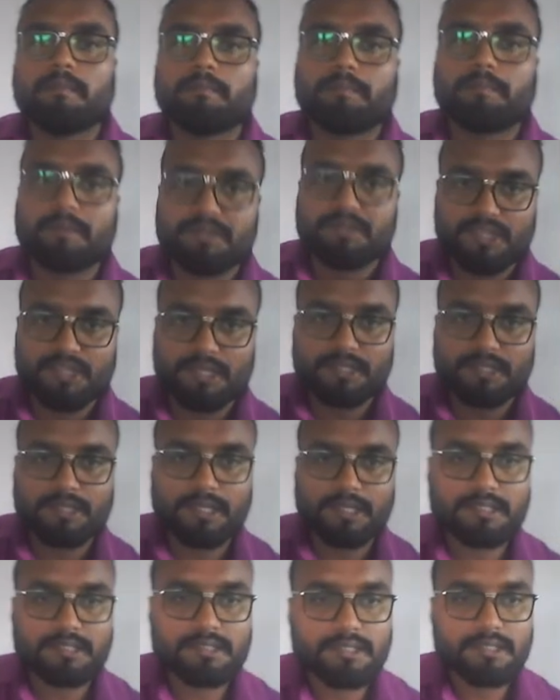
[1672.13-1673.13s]

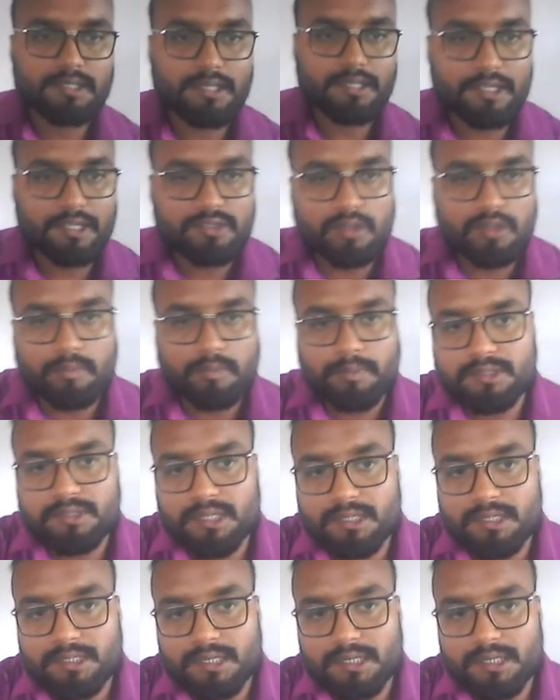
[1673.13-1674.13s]
present tense, in case of
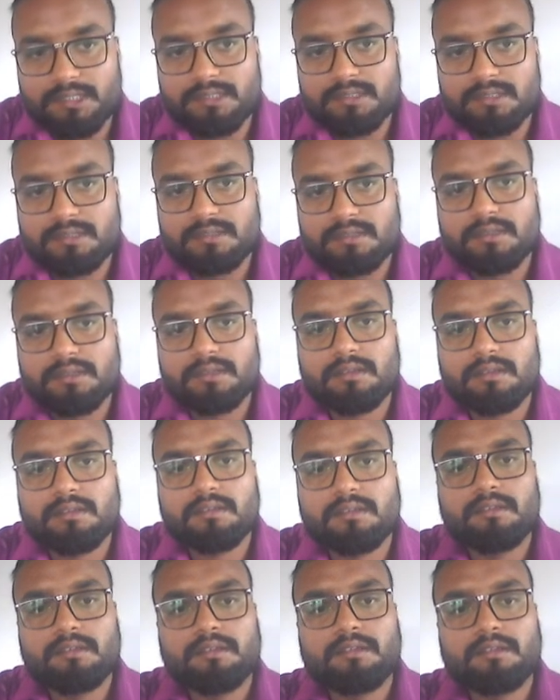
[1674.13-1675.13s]
present tense,
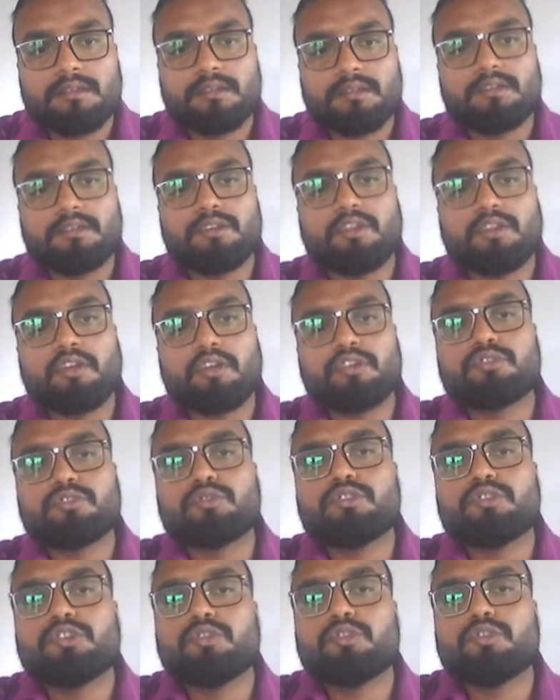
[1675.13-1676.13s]
in order
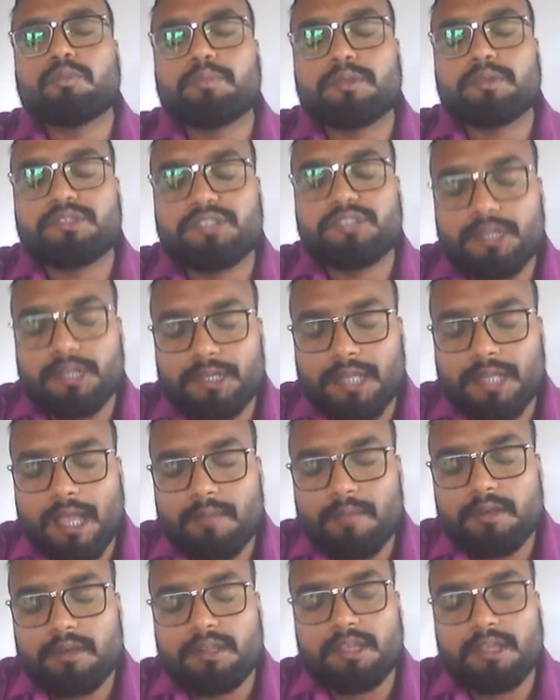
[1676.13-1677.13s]
to denote present
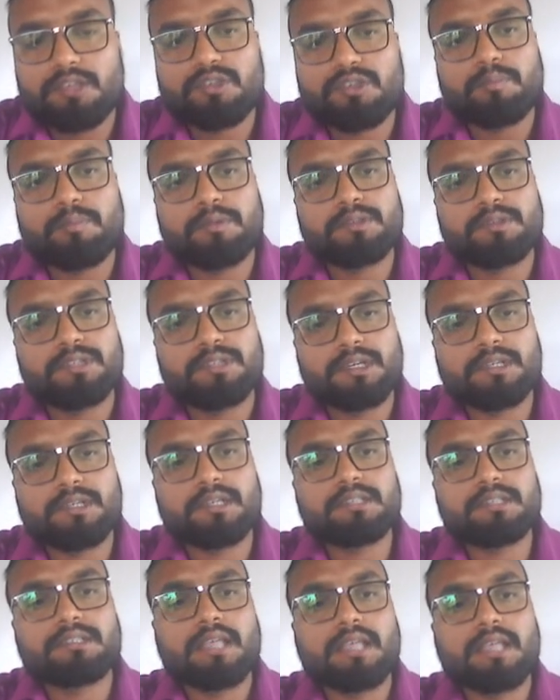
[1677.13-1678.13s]
time, in case of present
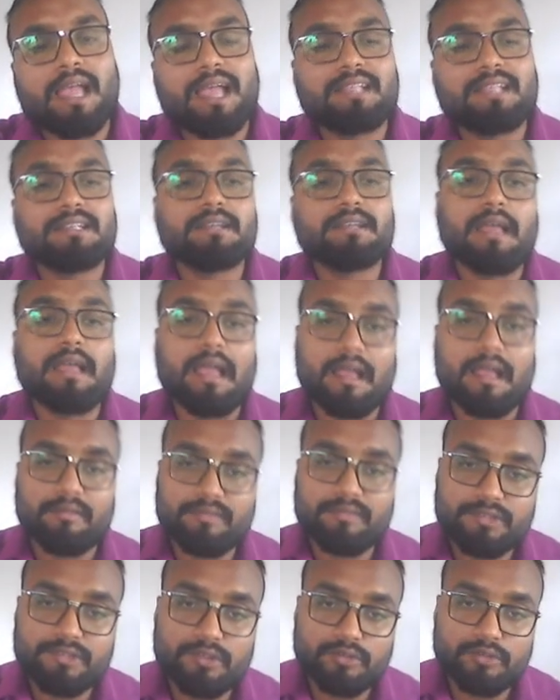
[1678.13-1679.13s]
tense, has and
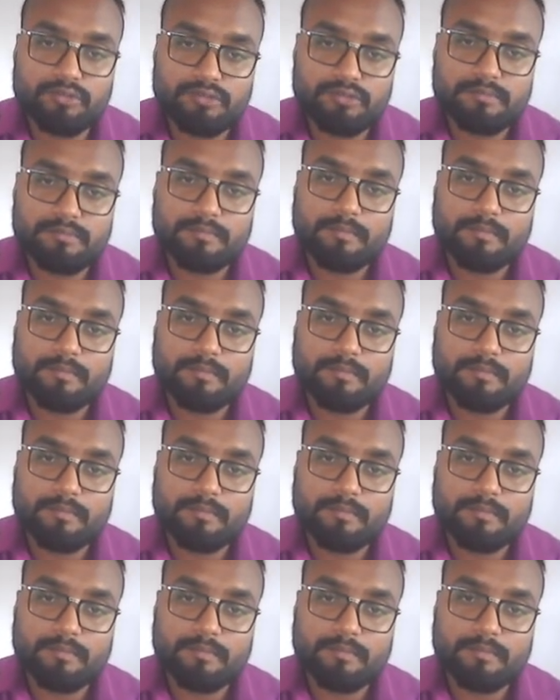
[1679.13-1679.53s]
have is used,